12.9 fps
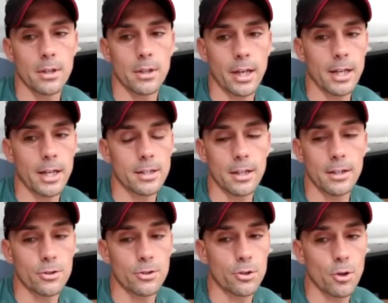like I said,
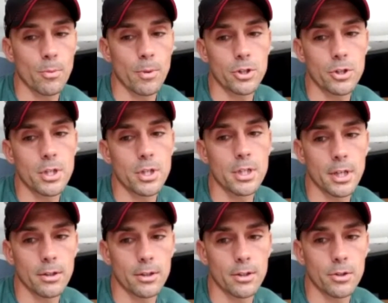there's so much
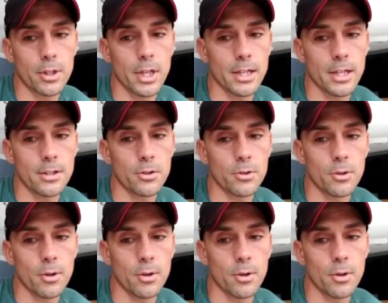detail that you can get into.